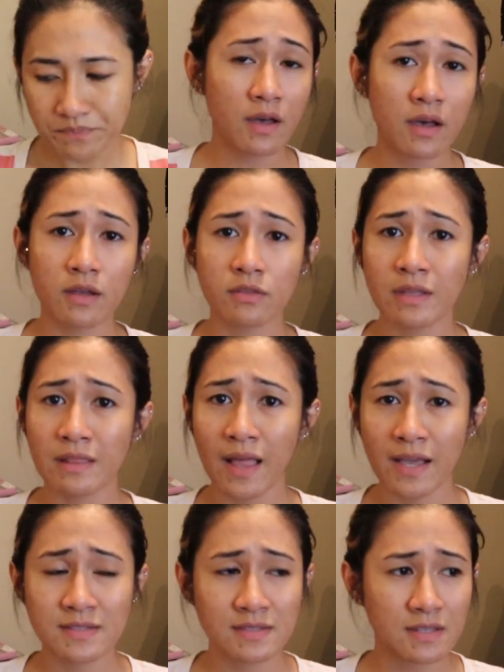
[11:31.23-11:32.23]
the
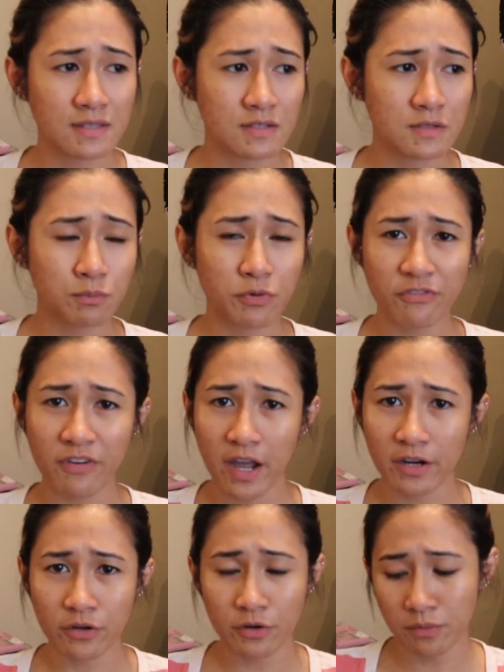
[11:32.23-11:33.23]
licensed
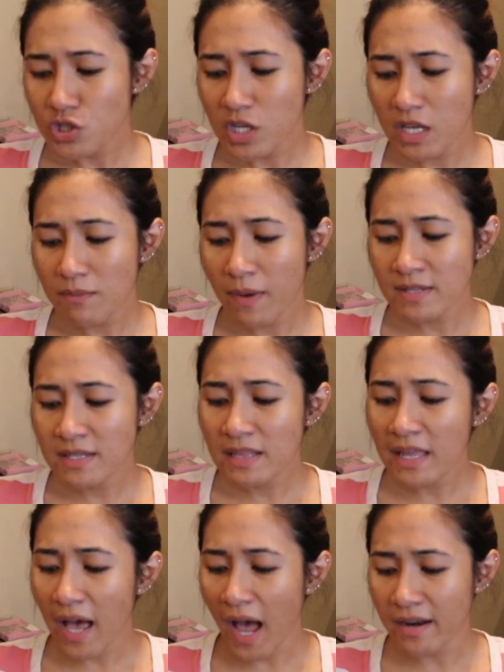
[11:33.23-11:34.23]
provider, she
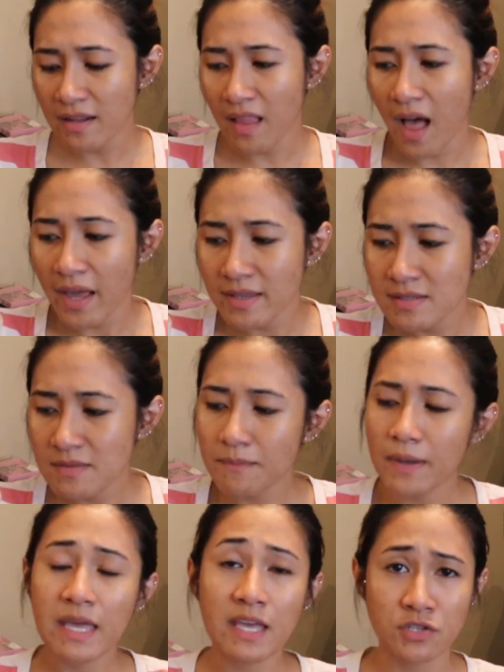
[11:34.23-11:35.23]
basically analyzed
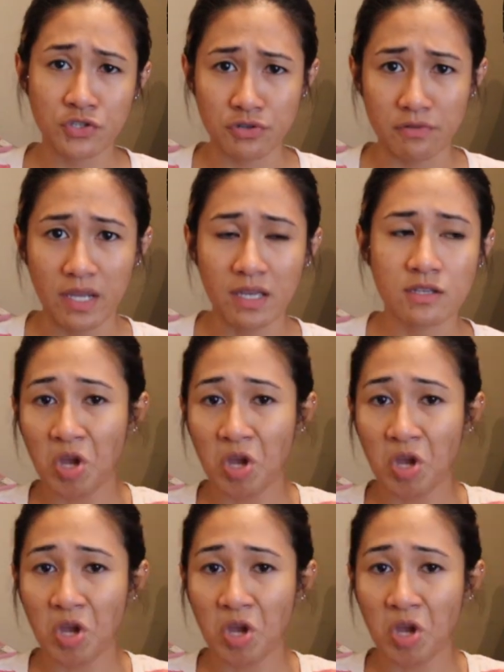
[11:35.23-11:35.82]
my history.